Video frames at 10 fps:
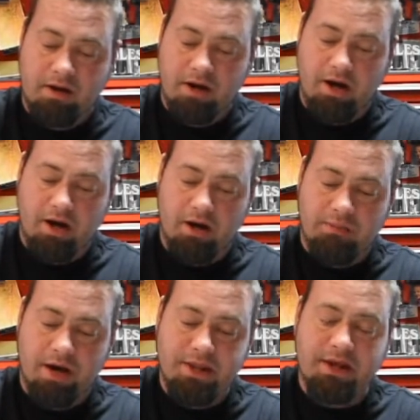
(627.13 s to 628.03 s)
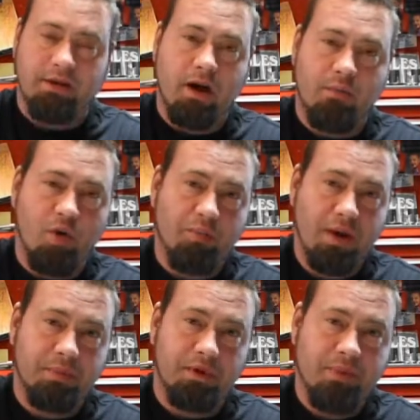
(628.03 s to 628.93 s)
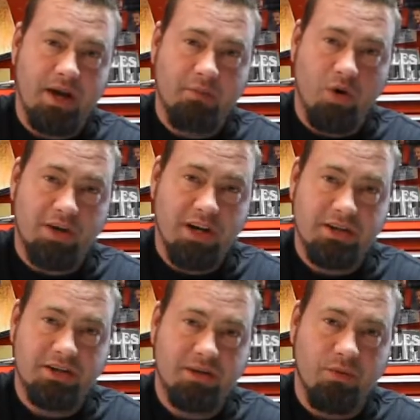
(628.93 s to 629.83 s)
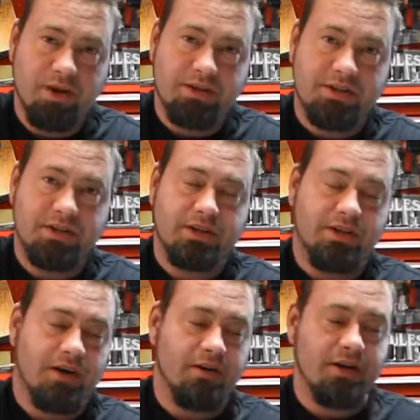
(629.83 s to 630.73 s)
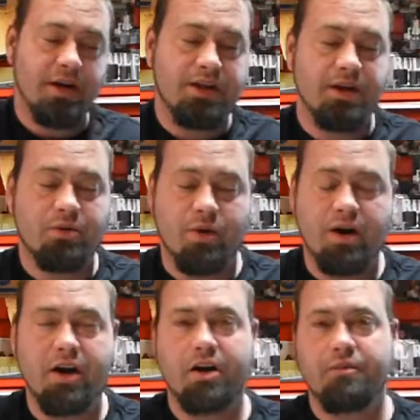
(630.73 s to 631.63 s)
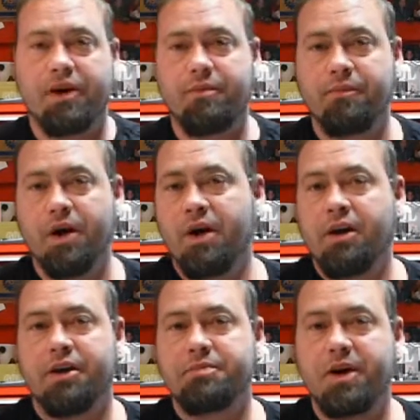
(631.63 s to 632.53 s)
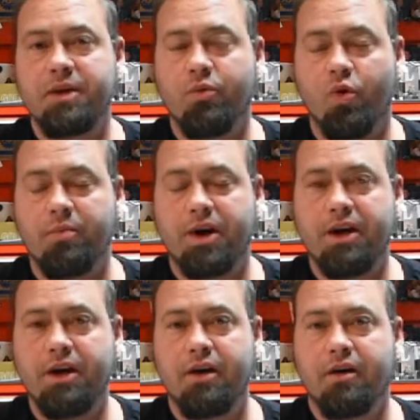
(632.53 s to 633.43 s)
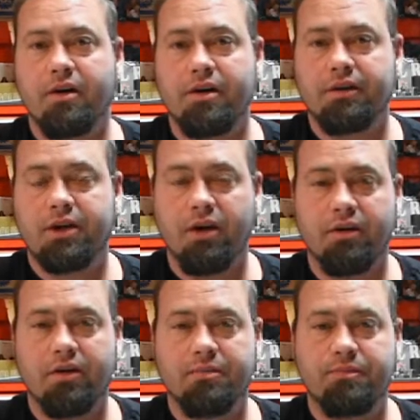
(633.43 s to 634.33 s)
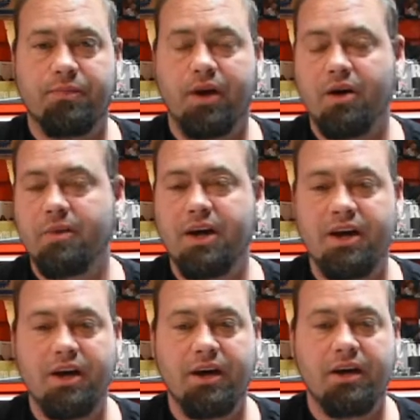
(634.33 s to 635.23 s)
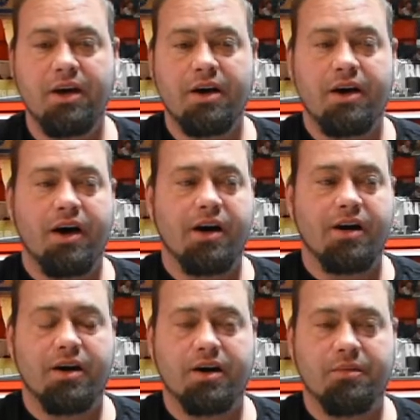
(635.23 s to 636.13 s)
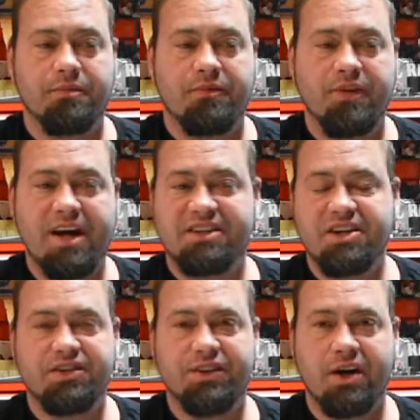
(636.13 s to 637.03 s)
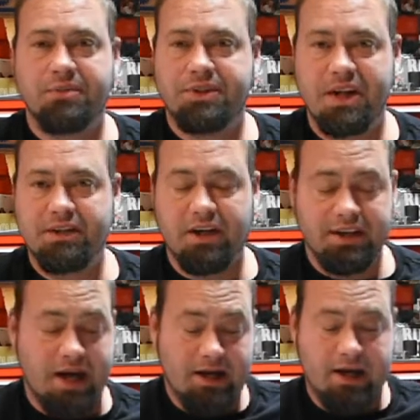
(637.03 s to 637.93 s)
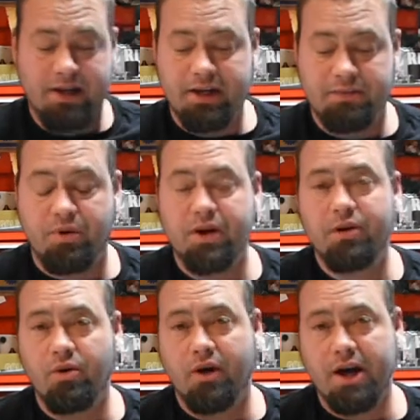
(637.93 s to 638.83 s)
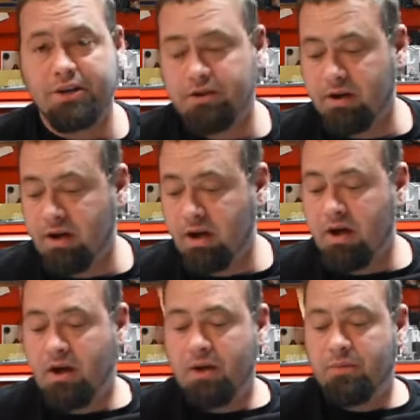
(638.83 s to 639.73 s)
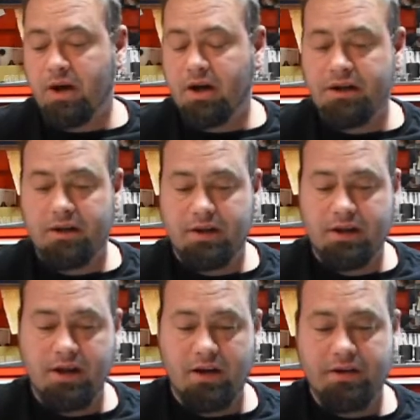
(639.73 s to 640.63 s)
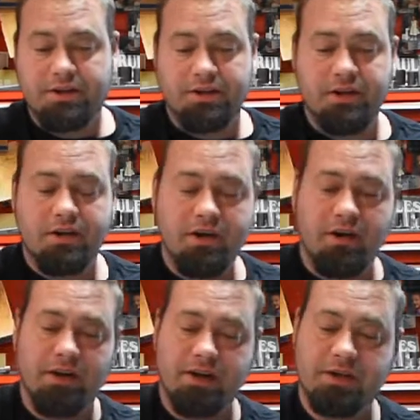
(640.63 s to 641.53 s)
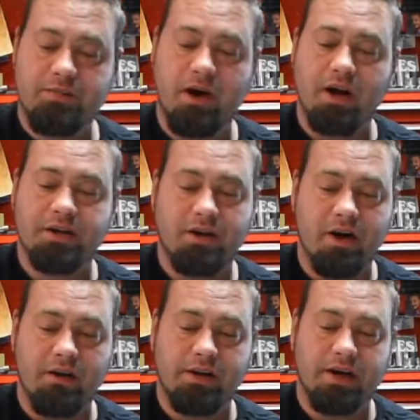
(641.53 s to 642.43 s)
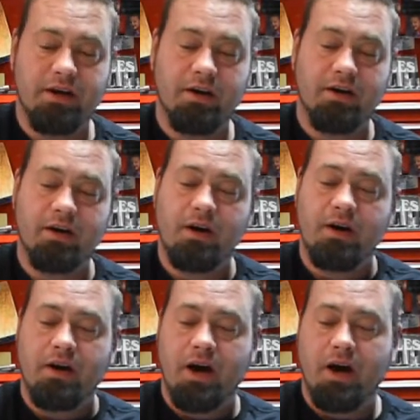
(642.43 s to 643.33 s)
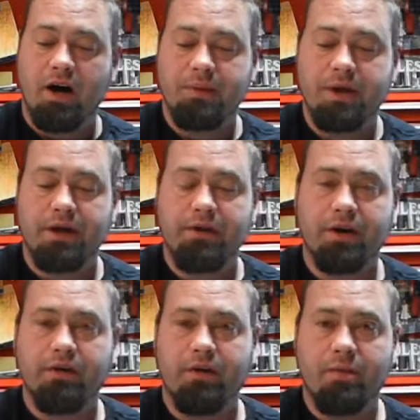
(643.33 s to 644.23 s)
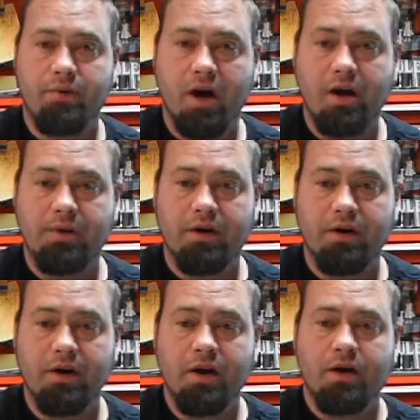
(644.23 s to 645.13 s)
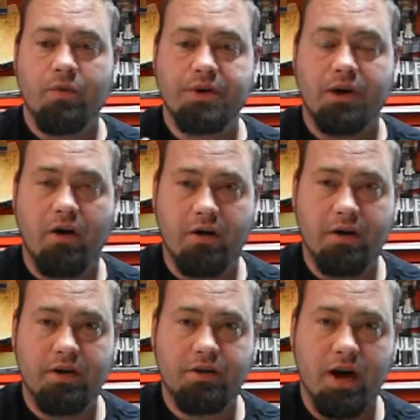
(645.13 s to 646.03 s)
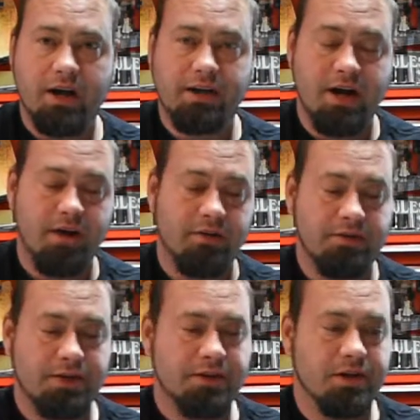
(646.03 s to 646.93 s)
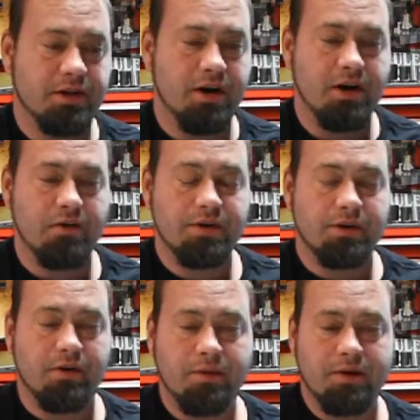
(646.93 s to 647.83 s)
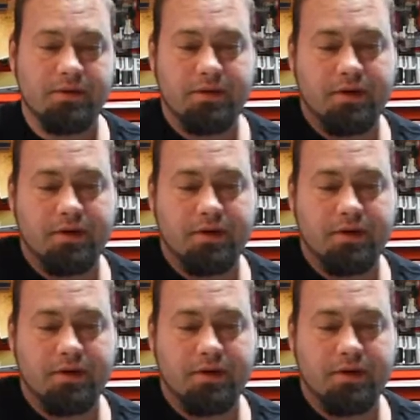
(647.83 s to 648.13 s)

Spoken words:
I think a lot more people are paying more attention to what's underneath the aquarium. They're spending more money on colored plumbing, fancy sumps, things like that, and I think it's pretty cool actually. But it's just good to know that these products are out there. The clear primer was harder to track down, just so you know. It's a little bit,